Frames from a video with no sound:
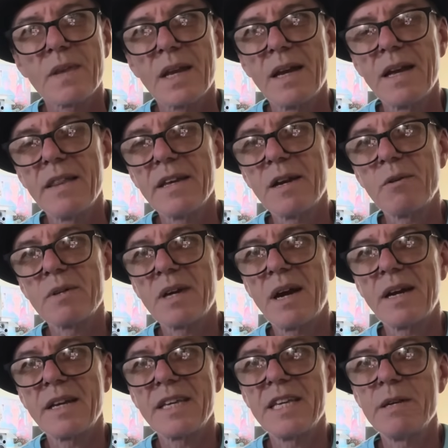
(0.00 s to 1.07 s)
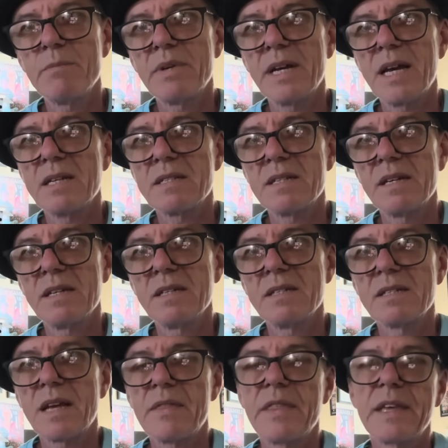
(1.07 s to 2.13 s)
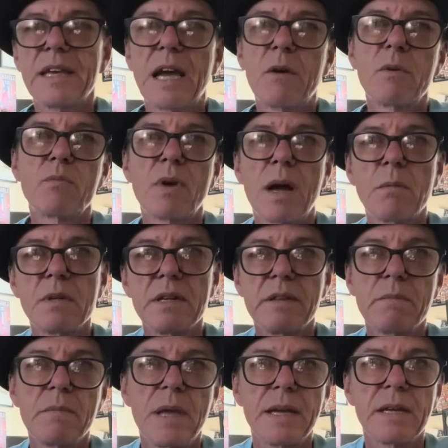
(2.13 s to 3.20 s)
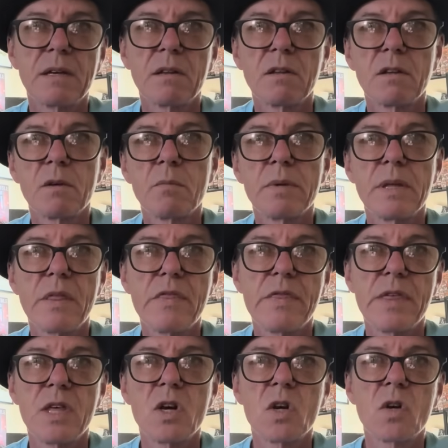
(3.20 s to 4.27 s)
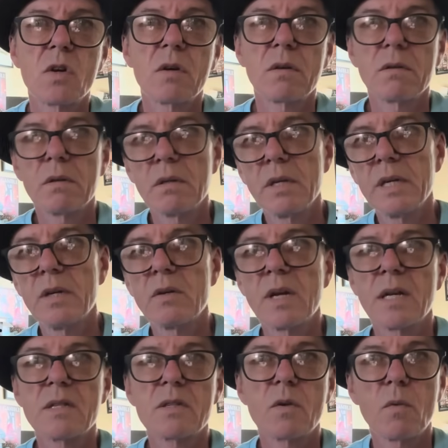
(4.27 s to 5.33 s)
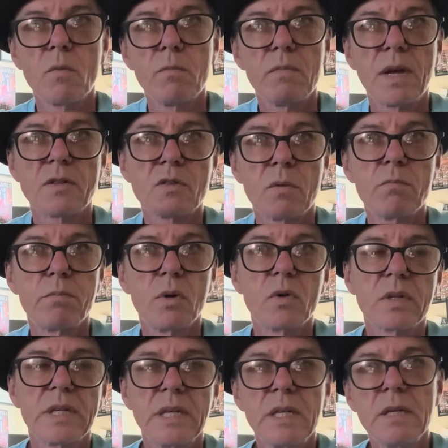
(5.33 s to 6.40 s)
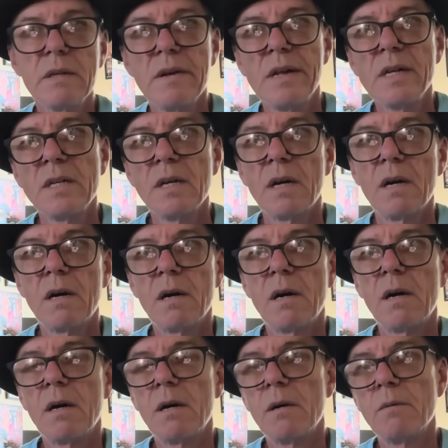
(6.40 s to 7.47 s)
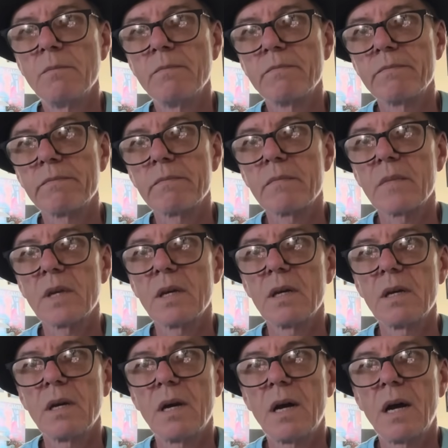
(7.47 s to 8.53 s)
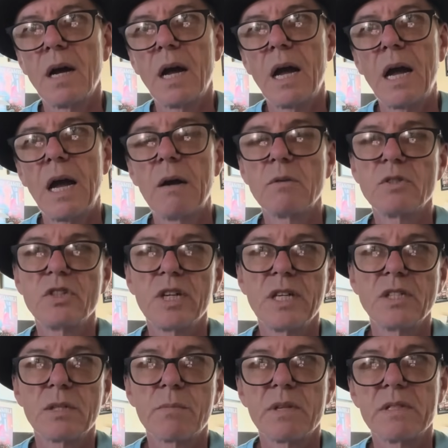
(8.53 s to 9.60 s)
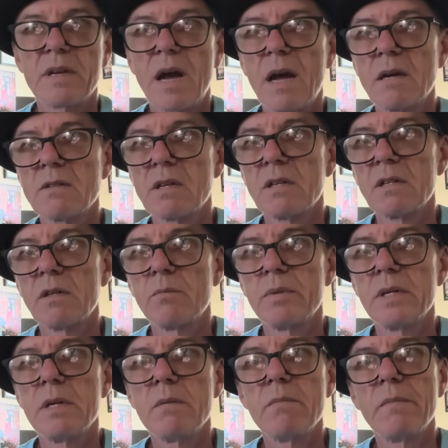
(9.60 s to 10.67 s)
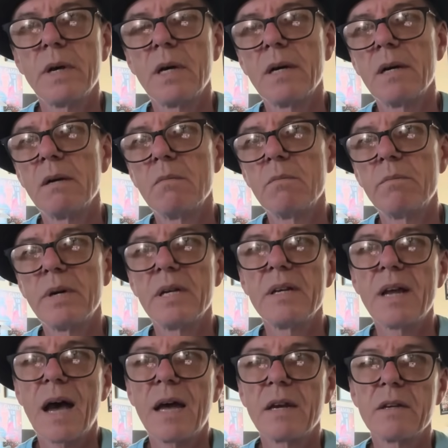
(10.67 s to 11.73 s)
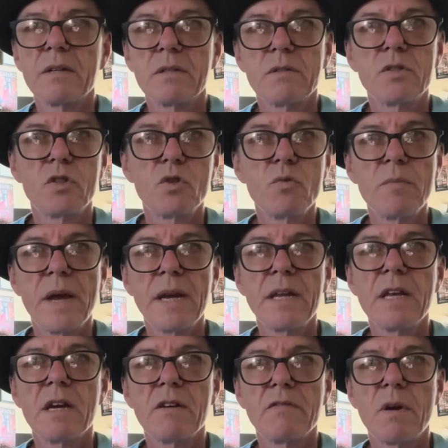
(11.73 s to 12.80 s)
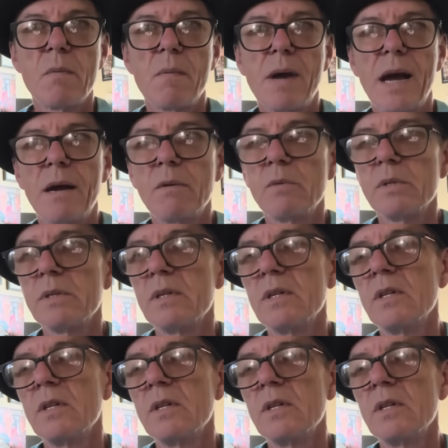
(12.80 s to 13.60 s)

I would kind of keep it as it is. I think I would probably make it a little bit thinner, not so bulky. I would change up the dials a little bit, but not too many of them. I would